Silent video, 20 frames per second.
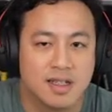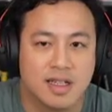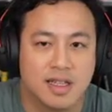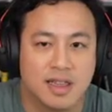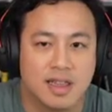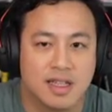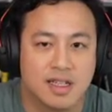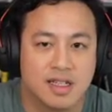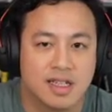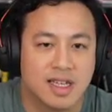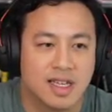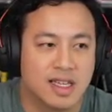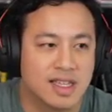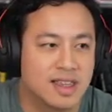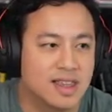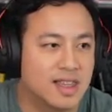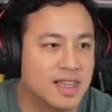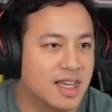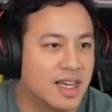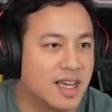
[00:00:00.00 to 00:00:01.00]
Look at
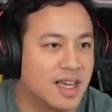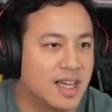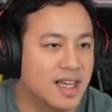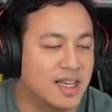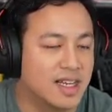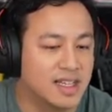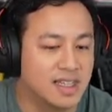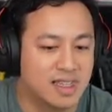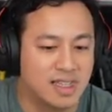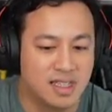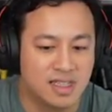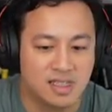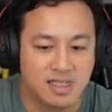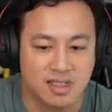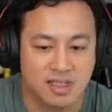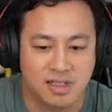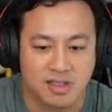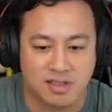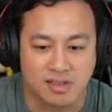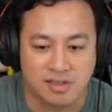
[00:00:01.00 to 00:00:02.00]
that. Things
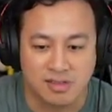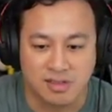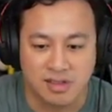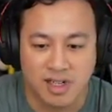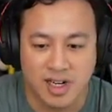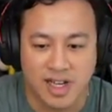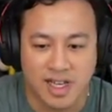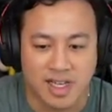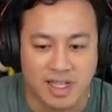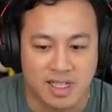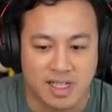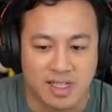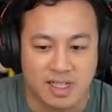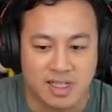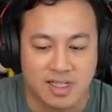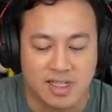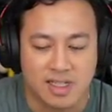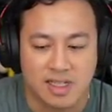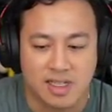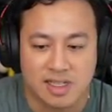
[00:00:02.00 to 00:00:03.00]
are red.
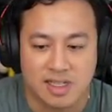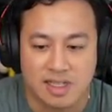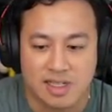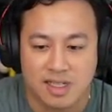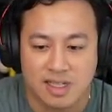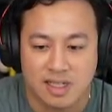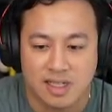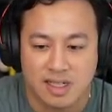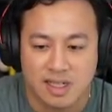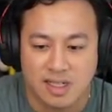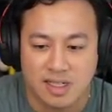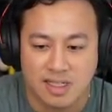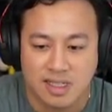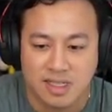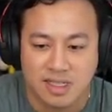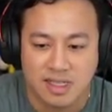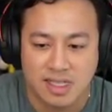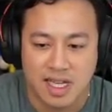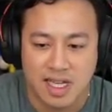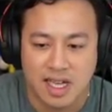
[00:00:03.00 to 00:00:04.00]

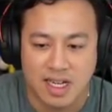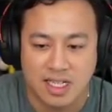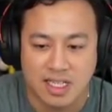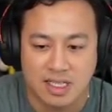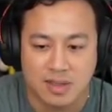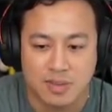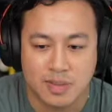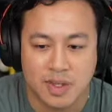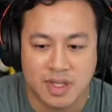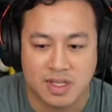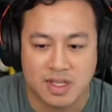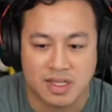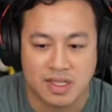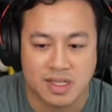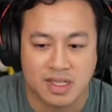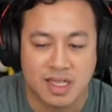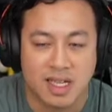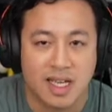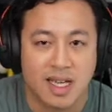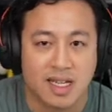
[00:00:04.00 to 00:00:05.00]
Status bar
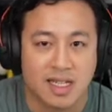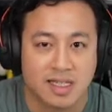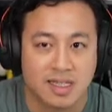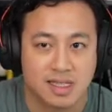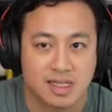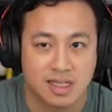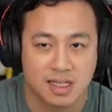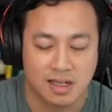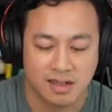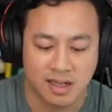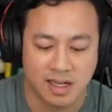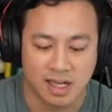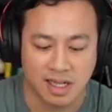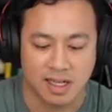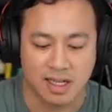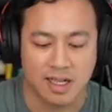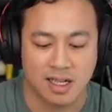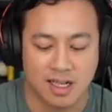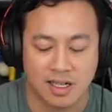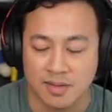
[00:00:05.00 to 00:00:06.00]
text. All right.
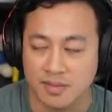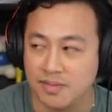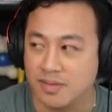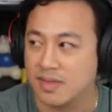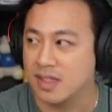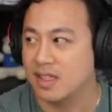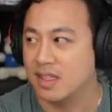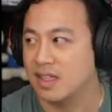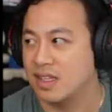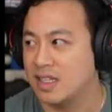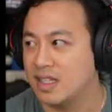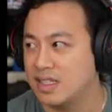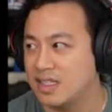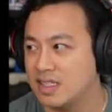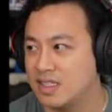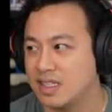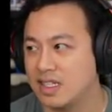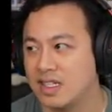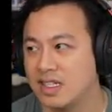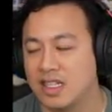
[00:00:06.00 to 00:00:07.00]
This
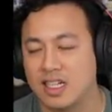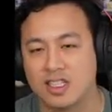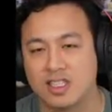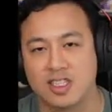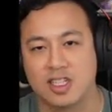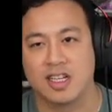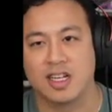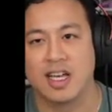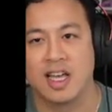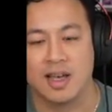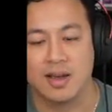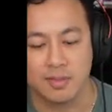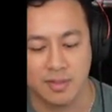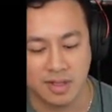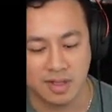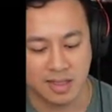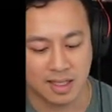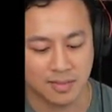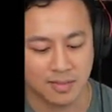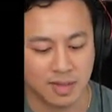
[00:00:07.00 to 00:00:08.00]
is an Electron app. What
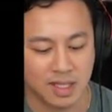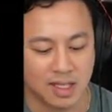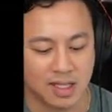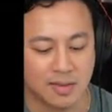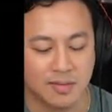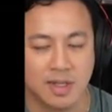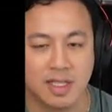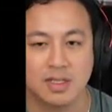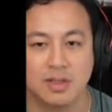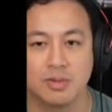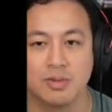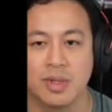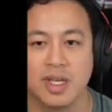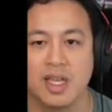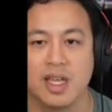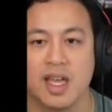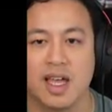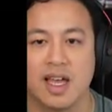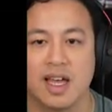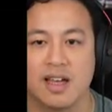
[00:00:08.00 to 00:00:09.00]
does that mean? That means we
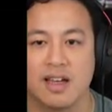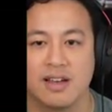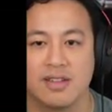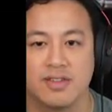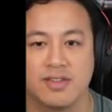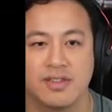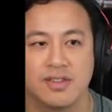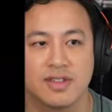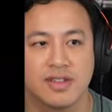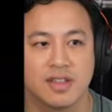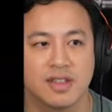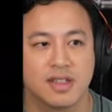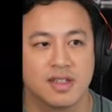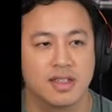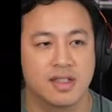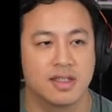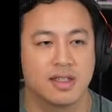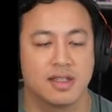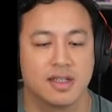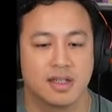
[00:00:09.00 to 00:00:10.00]
have.
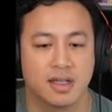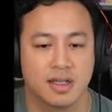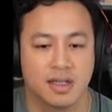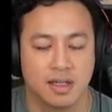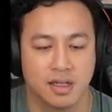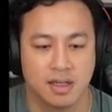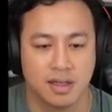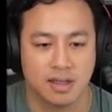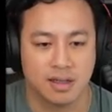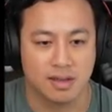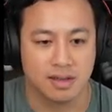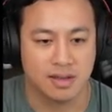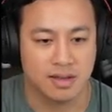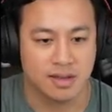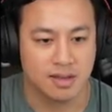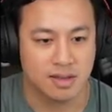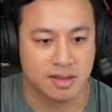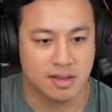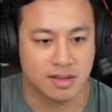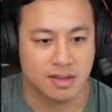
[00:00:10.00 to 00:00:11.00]

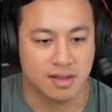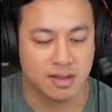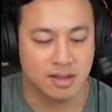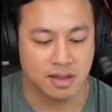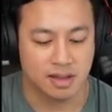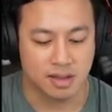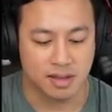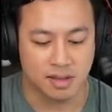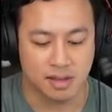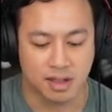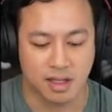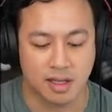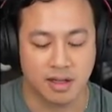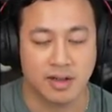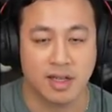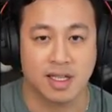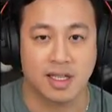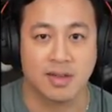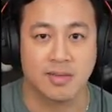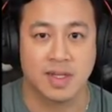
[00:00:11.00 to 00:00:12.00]
How do
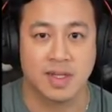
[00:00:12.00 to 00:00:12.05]
I get my